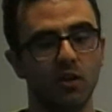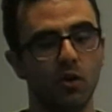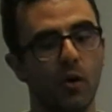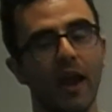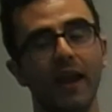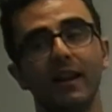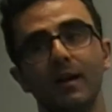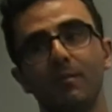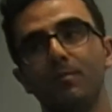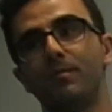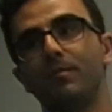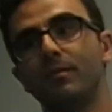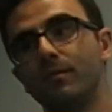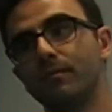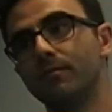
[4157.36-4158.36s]
you end up
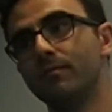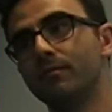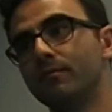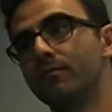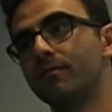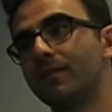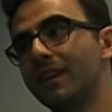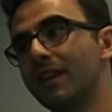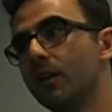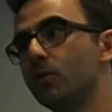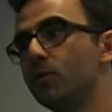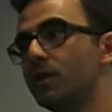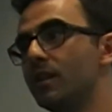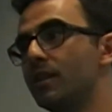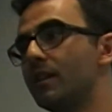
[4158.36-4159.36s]

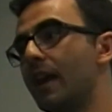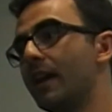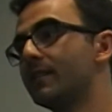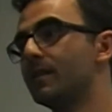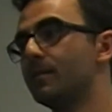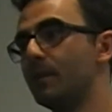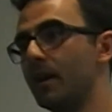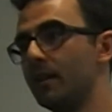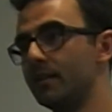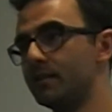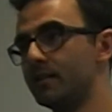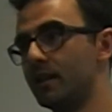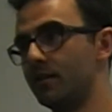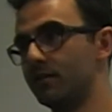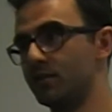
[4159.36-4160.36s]
coding XML
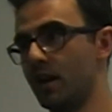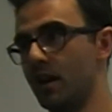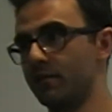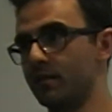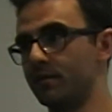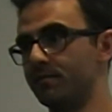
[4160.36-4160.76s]
instead of Java.